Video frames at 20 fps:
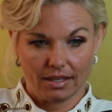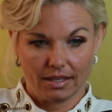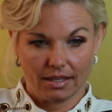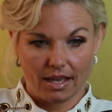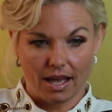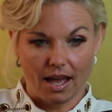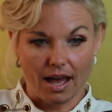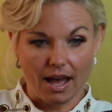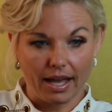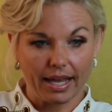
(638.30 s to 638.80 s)

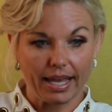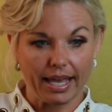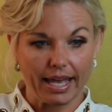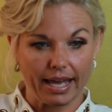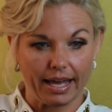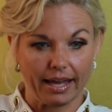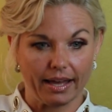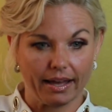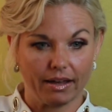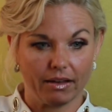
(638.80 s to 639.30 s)
I
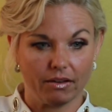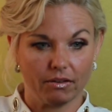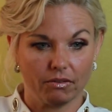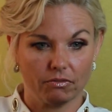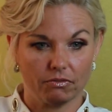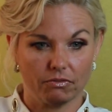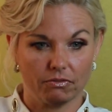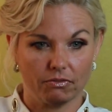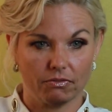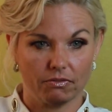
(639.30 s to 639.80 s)
have
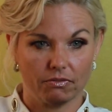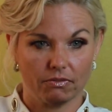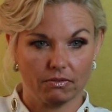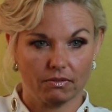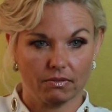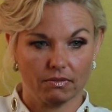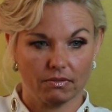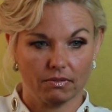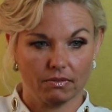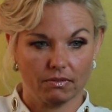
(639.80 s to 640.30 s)

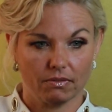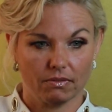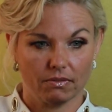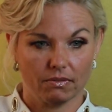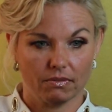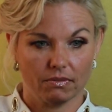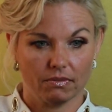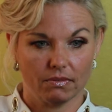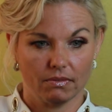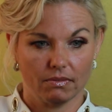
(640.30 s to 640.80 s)

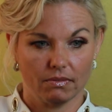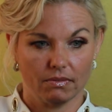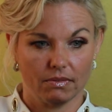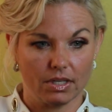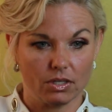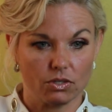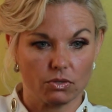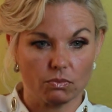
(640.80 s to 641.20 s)
this